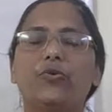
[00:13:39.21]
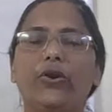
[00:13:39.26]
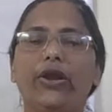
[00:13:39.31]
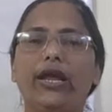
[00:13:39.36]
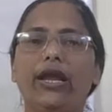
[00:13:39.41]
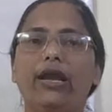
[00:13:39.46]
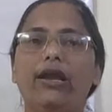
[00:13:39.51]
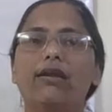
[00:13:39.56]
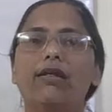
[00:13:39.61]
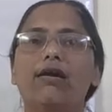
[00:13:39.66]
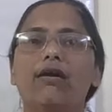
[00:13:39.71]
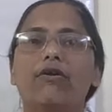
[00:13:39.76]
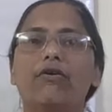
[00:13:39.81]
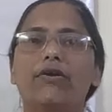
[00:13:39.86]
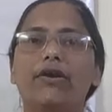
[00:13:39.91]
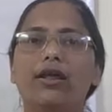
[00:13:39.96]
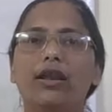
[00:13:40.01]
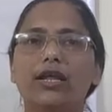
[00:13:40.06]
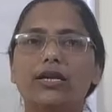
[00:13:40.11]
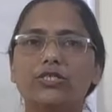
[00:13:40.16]
creed,
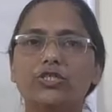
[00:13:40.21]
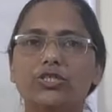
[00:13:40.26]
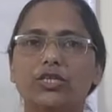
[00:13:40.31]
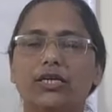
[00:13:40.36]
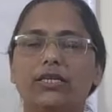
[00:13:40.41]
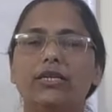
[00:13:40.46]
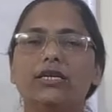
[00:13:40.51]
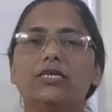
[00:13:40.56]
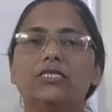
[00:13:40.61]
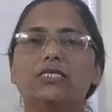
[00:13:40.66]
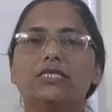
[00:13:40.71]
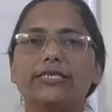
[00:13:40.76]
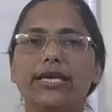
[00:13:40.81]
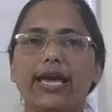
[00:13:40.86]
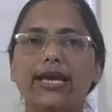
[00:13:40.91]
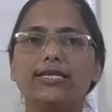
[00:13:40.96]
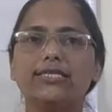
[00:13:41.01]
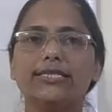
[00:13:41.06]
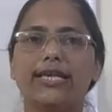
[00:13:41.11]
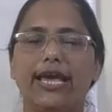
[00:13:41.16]
religion,
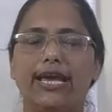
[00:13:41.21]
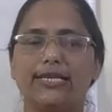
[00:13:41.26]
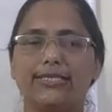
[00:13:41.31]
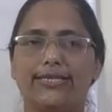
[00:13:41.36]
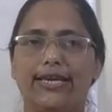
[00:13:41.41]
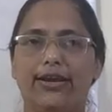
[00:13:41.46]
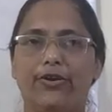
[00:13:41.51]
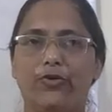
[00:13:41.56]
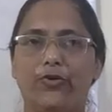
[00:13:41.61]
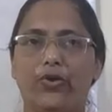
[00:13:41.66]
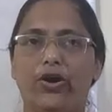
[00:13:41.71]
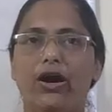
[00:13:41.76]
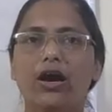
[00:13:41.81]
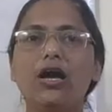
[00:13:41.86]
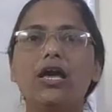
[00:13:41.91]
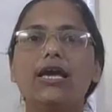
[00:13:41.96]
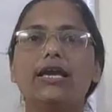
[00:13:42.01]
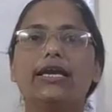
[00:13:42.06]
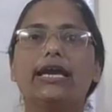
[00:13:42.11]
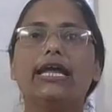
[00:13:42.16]
sex,
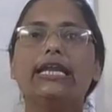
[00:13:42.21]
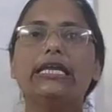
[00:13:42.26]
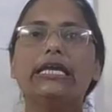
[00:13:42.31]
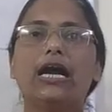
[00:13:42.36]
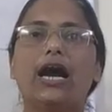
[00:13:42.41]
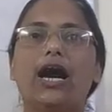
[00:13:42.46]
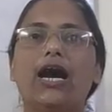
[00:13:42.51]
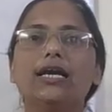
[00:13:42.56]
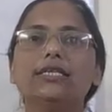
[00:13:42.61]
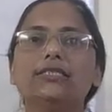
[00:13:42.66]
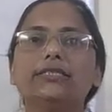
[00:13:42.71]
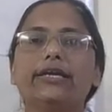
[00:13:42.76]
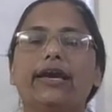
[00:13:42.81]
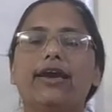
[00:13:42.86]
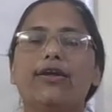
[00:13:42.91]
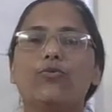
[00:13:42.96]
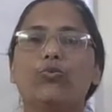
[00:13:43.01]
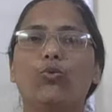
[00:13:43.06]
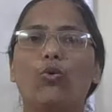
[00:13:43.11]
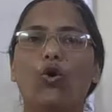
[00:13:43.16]
etc., can cast
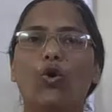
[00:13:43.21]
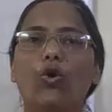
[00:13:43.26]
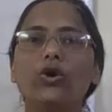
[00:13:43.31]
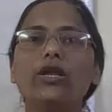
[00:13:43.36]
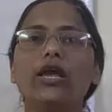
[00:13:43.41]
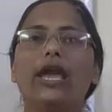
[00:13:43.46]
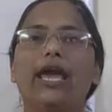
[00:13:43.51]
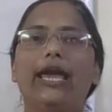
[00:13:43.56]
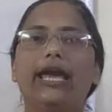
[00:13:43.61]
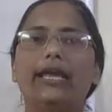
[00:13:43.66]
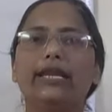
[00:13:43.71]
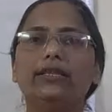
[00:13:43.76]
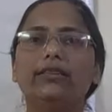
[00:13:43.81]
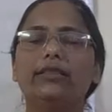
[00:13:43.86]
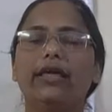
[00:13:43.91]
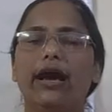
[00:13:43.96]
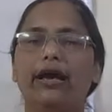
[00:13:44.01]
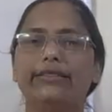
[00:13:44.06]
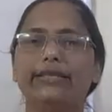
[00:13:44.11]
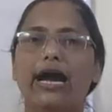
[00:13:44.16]
their vote
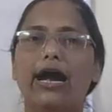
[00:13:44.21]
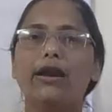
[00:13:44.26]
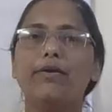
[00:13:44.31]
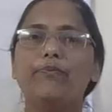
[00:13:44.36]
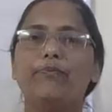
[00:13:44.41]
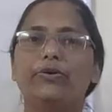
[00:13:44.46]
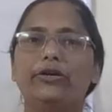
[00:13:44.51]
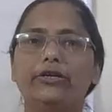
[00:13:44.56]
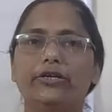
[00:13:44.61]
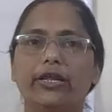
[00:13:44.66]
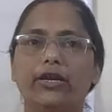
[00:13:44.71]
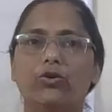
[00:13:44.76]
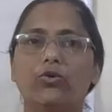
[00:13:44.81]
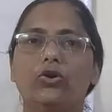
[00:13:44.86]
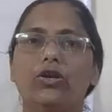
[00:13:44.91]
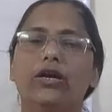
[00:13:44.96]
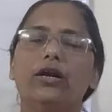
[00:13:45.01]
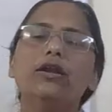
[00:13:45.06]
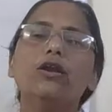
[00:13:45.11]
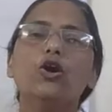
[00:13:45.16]
in that
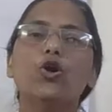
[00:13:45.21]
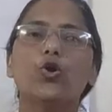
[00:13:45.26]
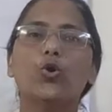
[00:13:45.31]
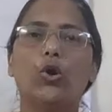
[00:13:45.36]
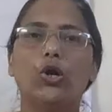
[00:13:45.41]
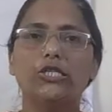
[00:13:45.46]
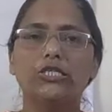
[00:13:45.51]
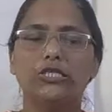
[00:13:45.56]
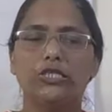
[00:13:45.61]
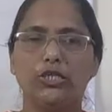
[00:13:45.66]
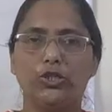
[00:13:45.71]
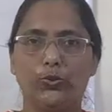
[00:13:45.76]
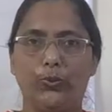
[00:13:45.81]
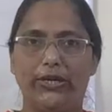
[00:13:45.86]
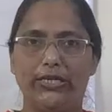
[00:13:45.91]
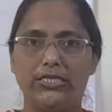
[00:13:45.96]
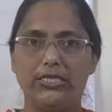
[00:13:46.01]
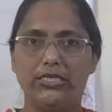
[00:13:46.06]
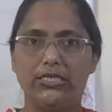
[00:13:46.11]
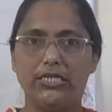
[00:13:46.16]
particular
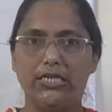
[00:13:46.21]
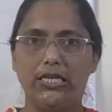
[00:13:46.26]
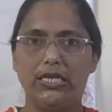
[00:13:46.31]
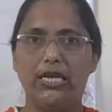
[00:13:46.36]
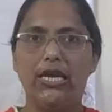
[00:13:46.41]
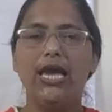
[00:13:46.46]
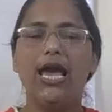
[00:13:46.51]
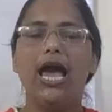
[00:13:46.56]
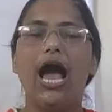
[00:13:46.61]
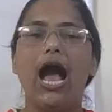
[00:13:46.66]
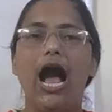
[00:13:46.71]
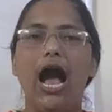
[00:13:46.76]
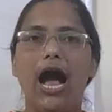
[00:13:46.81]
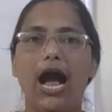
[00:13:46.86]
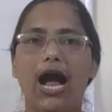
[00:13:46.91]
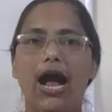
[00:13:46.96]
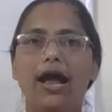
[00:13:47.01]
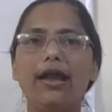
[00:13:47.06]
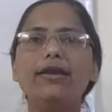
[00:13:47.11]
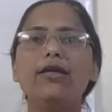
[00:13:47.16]
constituency.
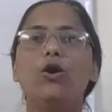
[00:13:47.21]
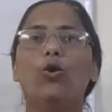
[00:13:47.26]
And